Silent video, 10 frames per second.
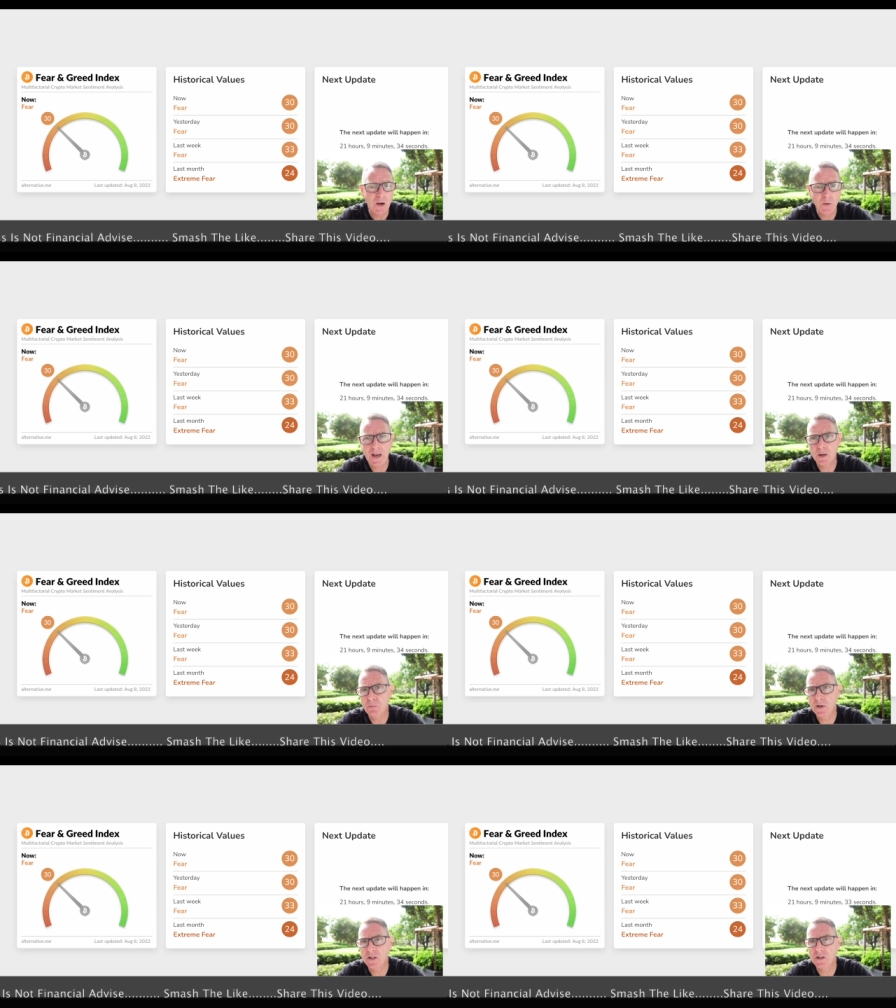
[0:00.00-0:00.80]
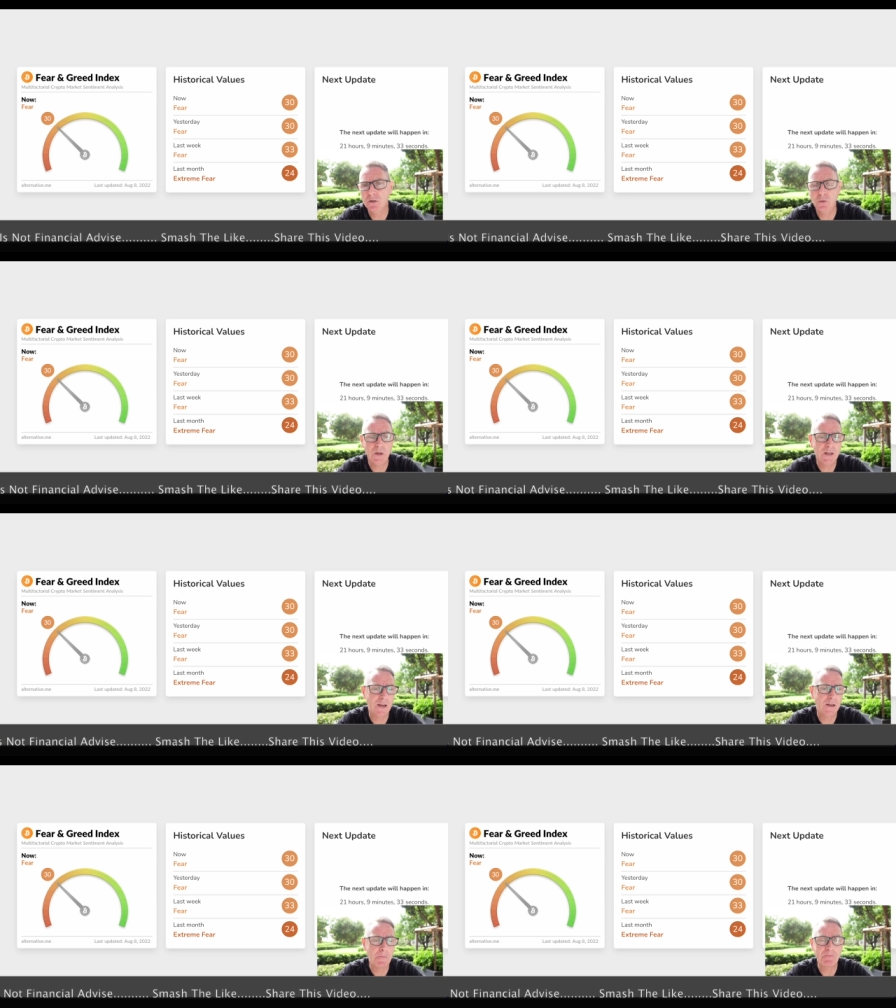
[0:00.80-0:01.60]
We had a pretty slow
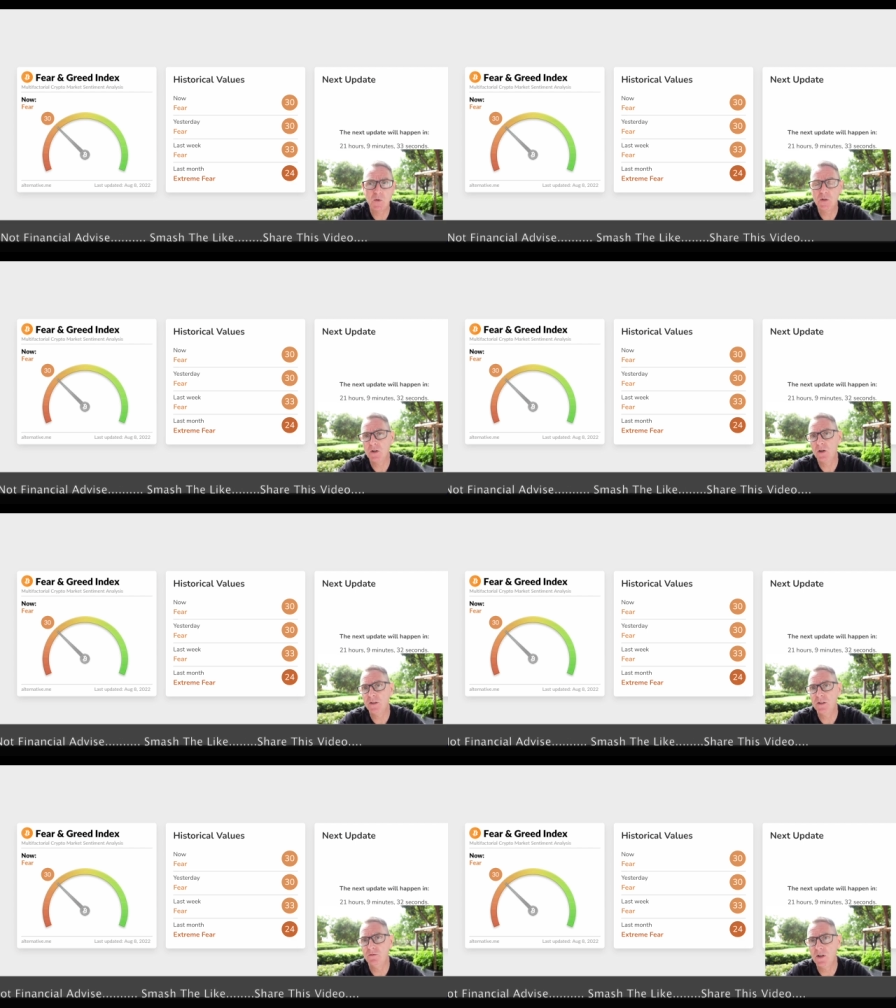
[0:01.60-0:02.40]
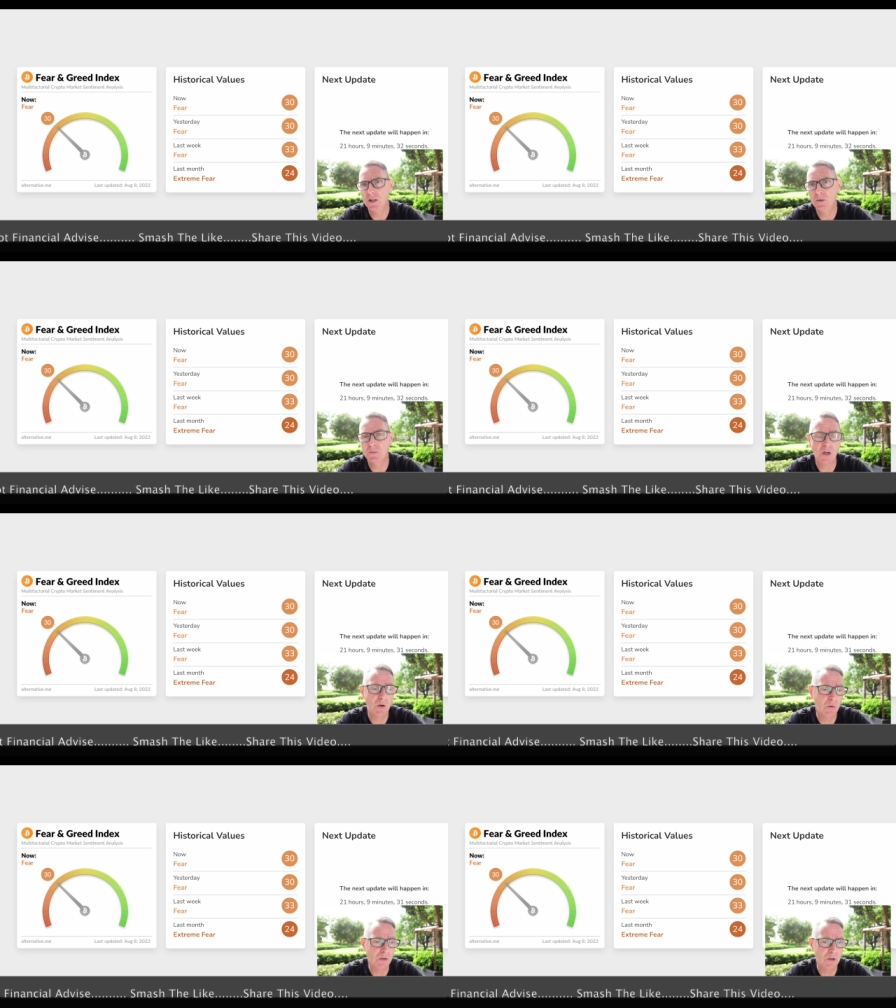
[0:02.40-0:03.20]
weekend. We saw that the volumes
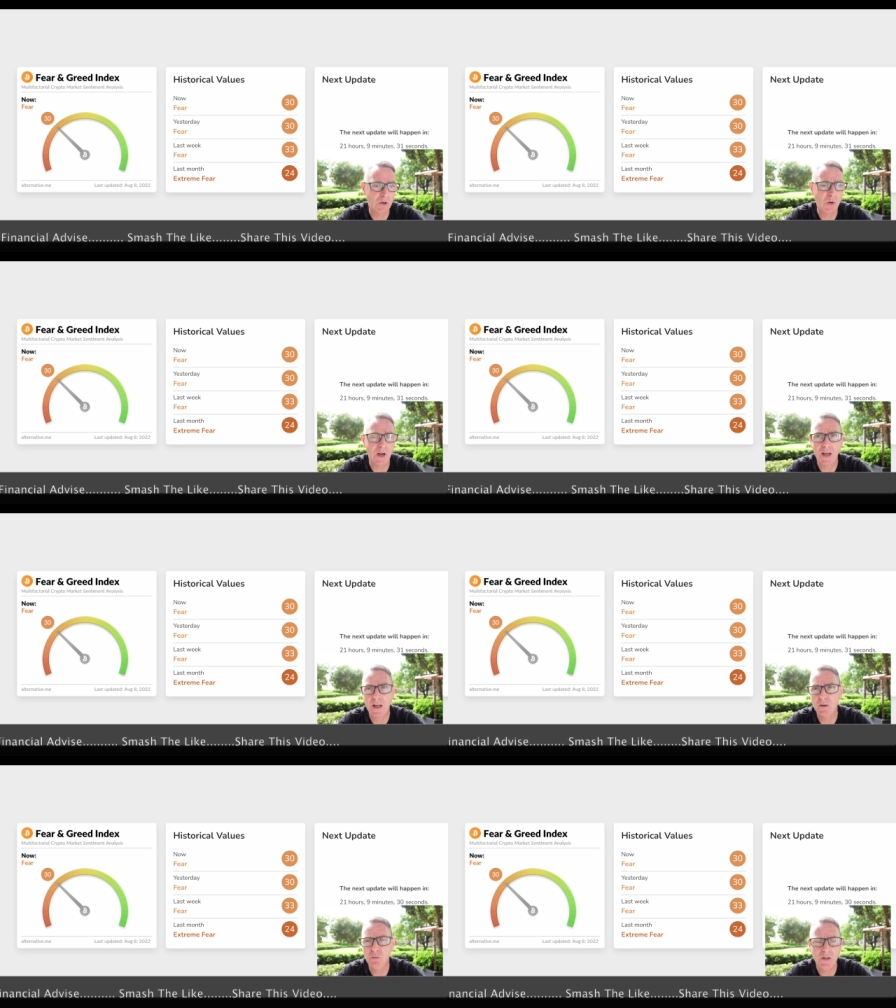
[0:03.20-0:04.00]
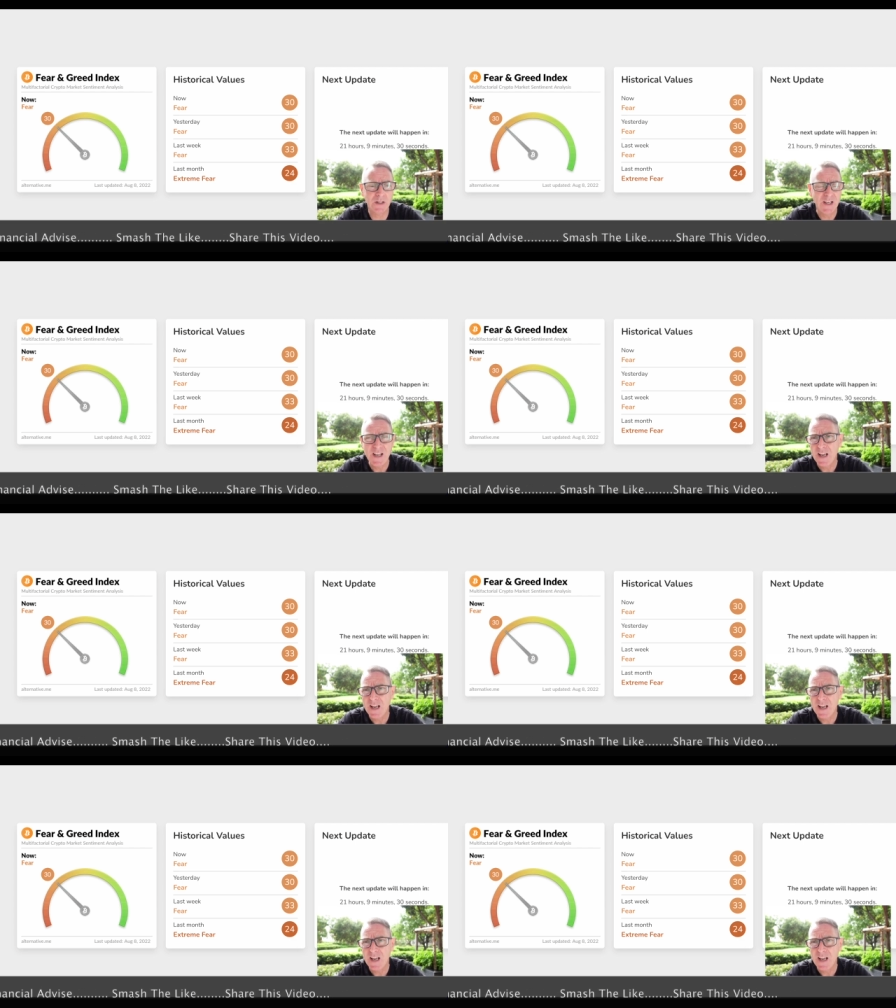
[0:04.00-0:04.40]
were low. And really,